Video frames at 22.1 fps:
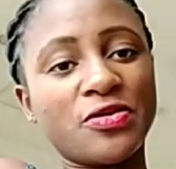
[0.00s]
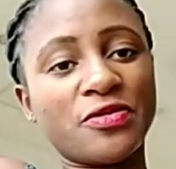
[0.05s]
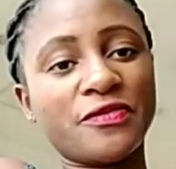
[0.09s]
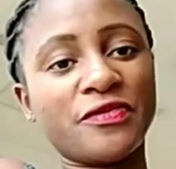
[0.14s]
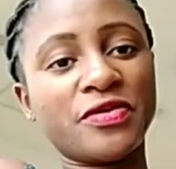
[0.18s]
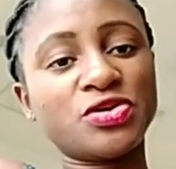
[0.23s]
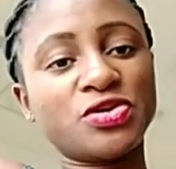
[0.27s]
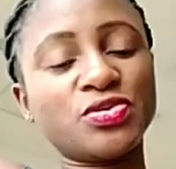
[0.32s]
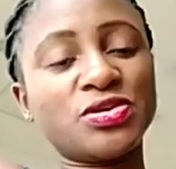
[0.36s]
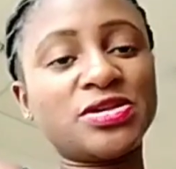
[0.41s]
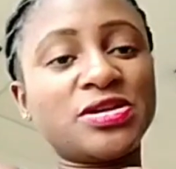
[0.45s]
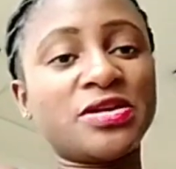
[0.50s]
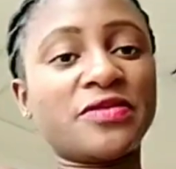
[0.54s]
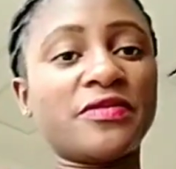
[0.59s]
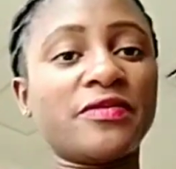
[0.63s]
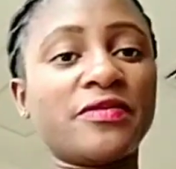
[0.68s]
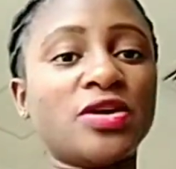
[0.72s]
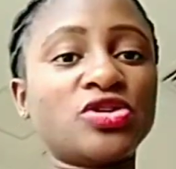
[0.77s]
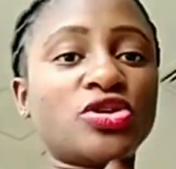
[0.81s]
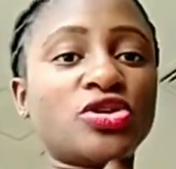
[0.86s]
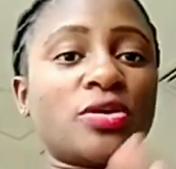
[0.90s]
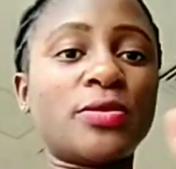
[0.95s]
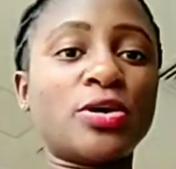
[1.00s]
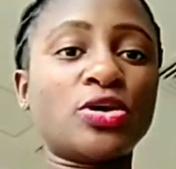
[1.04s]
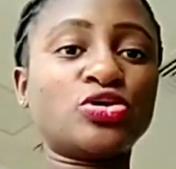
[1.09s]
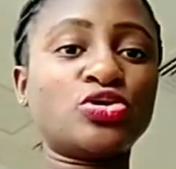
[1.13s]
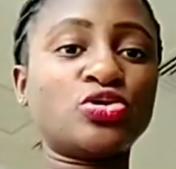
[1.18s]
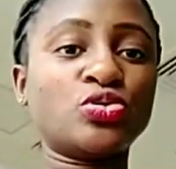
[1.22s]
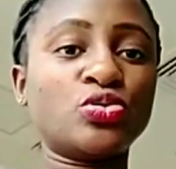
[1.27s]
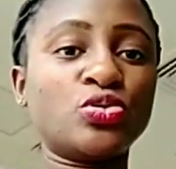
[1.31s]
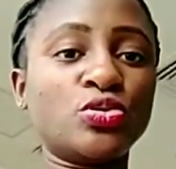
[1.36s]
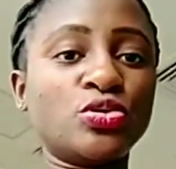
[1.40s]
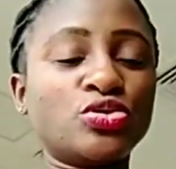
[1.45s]
coverage, which is equivalent to about
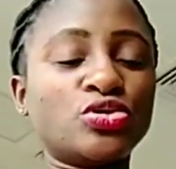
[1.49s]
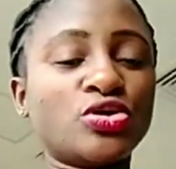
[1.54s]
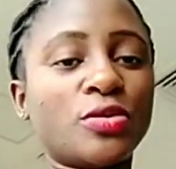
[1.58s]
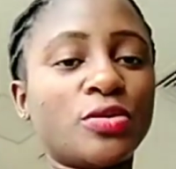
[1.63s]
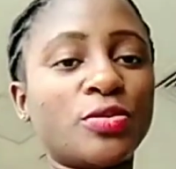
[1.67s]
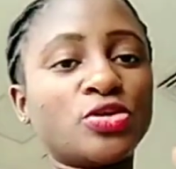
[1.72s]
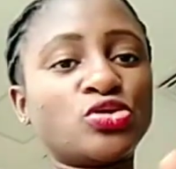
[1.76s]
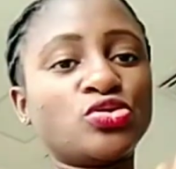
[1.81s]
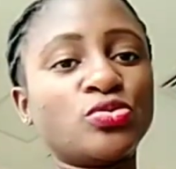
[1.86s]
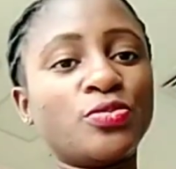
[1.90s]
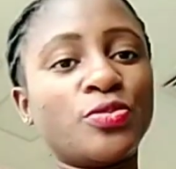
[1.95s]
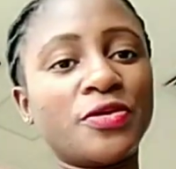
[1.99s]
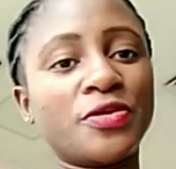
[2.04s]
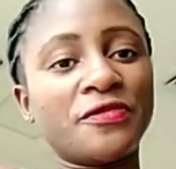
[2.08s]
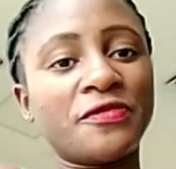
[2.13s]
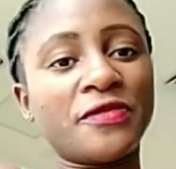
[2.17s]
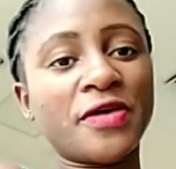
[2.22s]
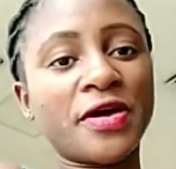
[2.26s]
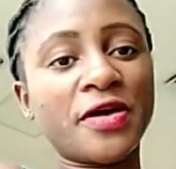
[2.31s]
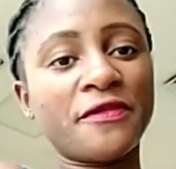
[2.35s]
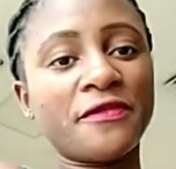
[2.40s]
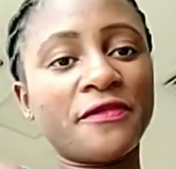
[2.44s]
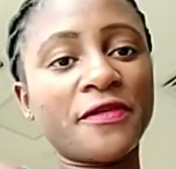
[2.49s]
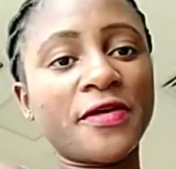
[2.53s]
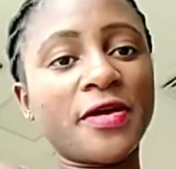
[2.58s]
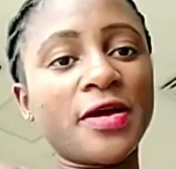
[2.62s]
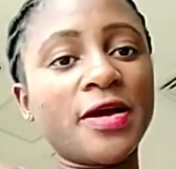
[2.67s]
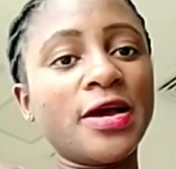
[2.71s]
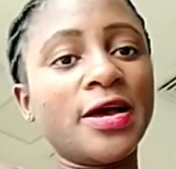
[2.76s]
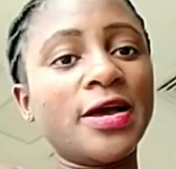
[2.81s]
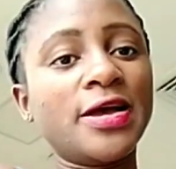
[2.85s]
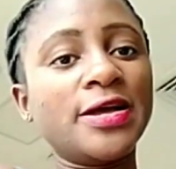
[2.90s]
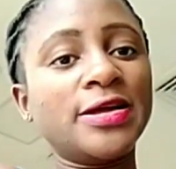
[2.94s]
$2 to about $2.5
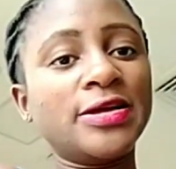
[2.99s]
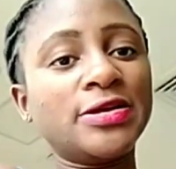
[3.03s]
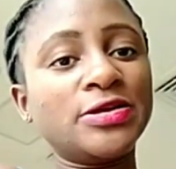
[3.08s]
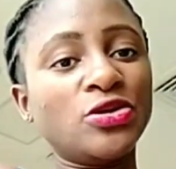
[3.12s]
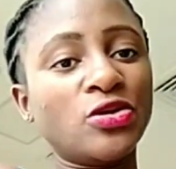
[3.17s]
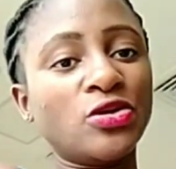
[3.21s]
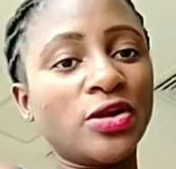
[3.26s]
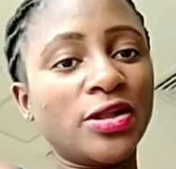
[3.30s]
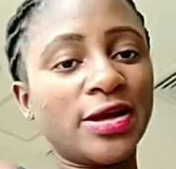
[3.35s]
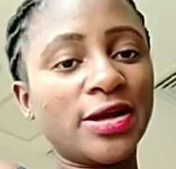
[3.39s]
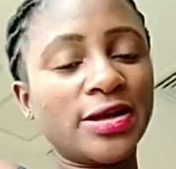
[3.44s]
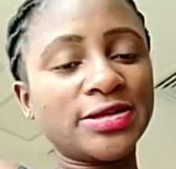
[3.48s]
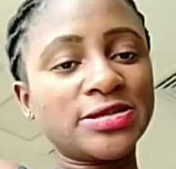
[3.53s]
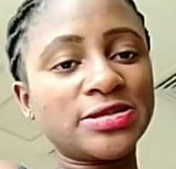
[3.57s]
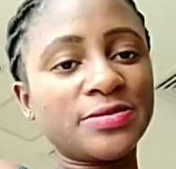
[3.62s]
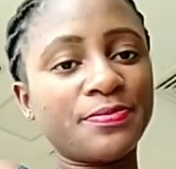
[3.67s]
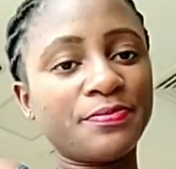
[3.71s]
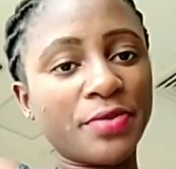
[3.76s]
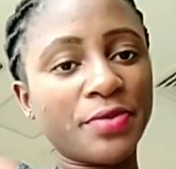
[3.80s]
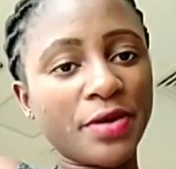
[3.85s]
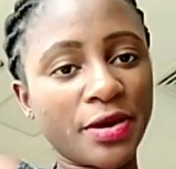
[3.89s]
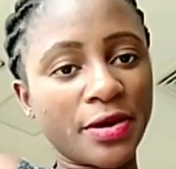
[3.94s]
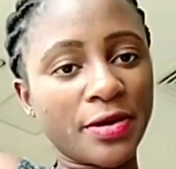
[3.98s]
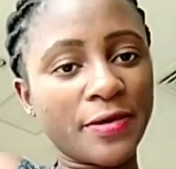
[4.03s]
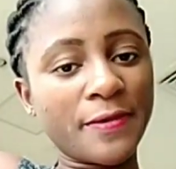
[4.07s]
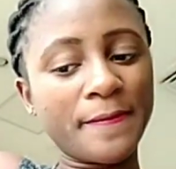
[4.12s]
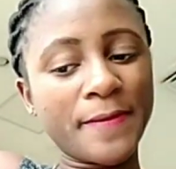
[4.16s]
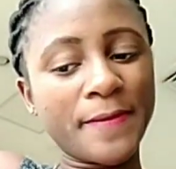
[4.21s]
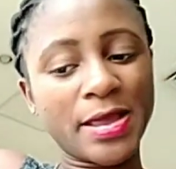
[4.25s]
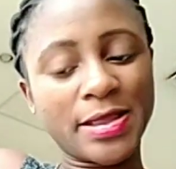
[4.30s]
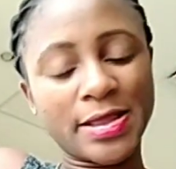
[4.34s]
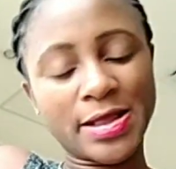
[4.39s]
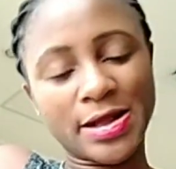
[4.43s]
per
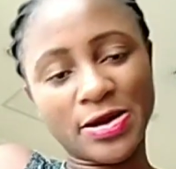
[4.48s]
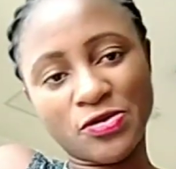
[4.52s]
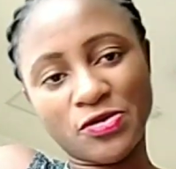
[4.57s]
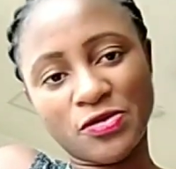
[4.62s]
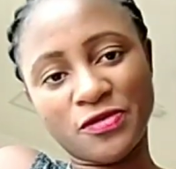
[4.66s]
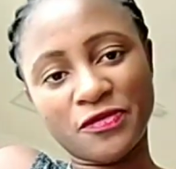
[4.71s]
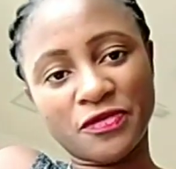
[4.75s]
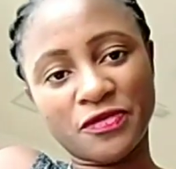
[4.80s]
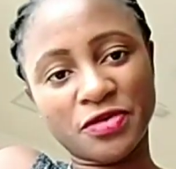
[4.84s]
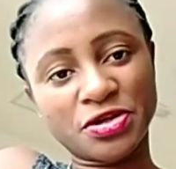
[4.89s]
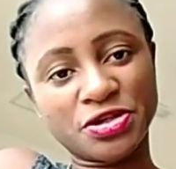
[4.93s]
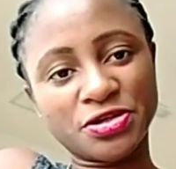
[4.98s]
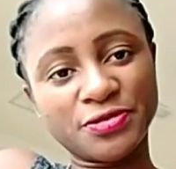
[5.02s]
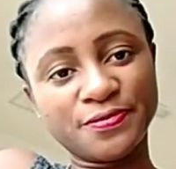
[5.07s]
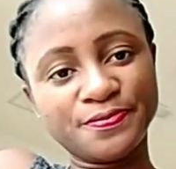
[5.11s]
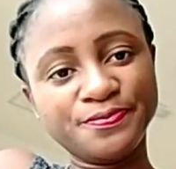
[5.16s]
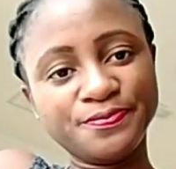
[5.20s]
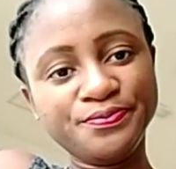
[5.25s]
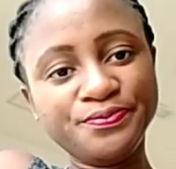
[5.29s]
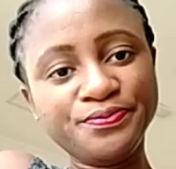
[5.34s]
meter coverage.